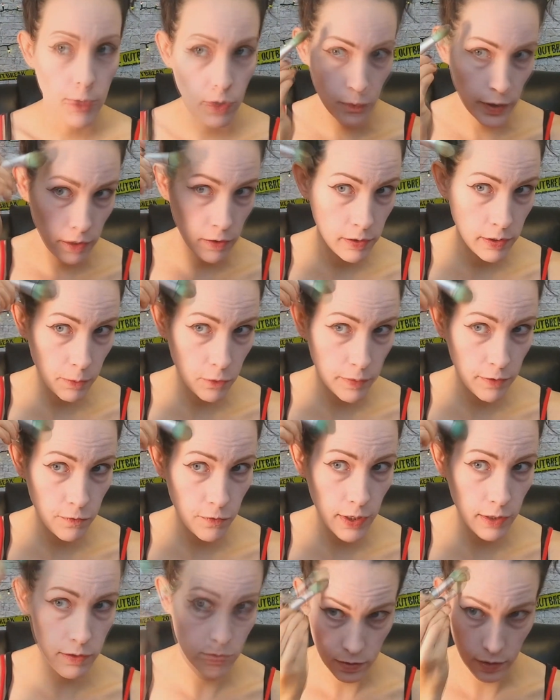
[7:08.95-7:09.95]
Then I
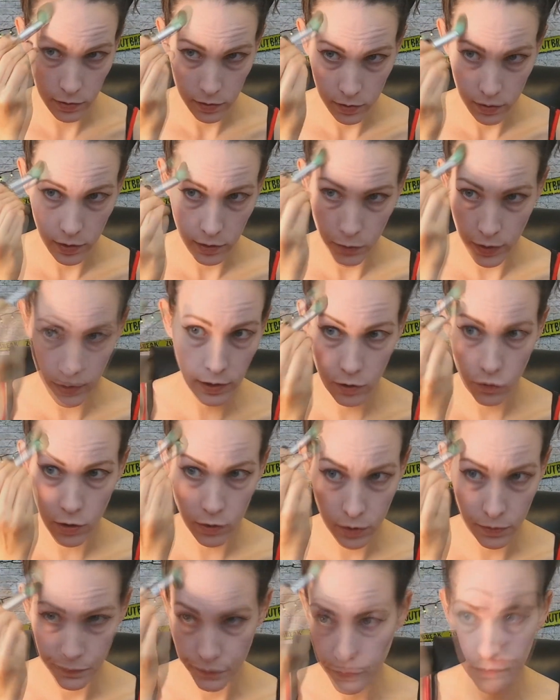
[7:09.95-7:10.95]
took a dark
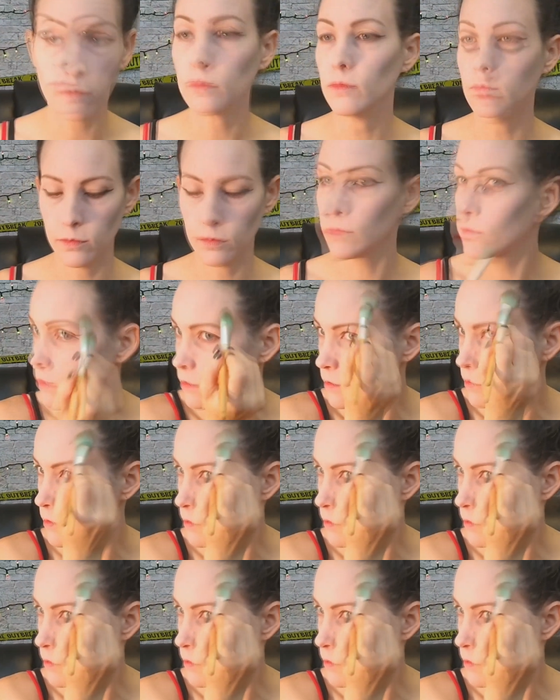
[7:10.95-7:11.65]
gray,